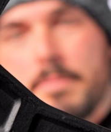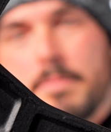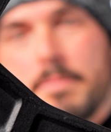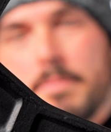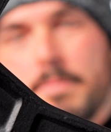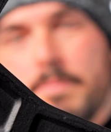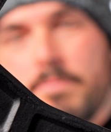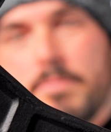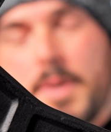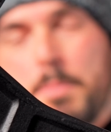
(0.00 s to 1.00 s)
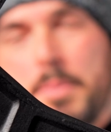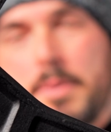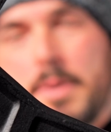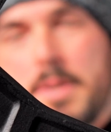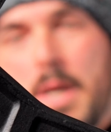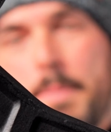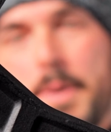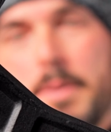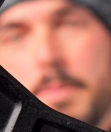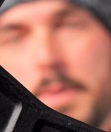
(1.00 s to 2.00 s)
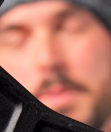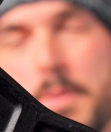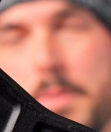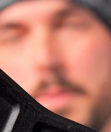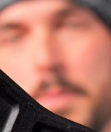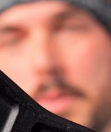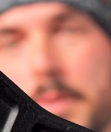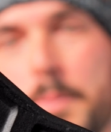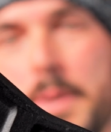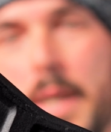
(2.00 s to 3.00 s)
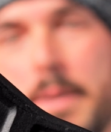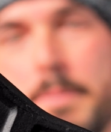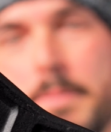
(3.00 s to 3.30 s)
around the shaft. We've also got a couple of added